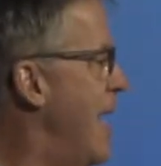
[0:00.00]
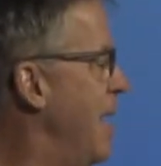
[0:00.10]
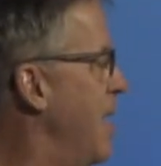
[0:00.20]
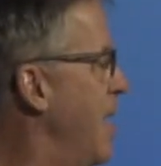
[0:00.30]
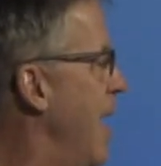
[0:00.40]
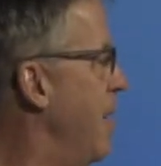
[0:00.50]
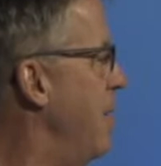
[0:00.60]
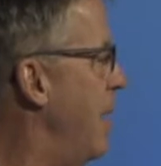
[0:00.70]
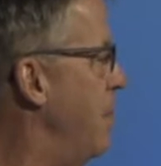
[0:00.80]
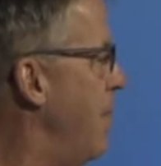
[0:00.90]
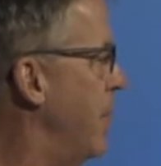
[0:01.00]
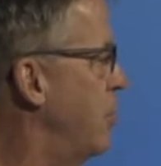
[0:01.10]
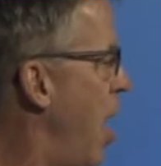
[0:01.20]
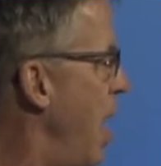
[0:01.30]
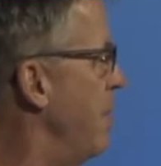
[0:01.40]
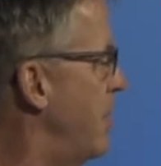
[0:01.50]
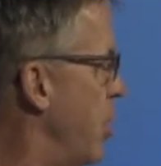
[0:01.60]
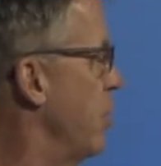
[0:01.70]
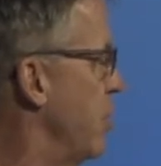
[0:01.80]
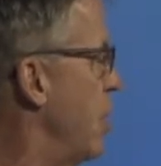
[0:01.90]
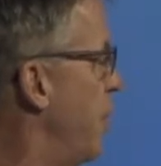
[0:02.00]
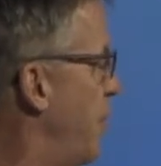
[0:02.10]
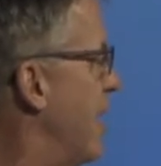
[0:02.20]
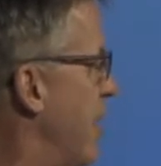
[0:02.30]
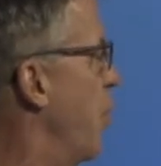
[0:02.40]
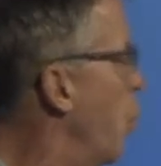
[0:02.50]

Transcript: and, uh, and, and, and cotton materials that you can find in the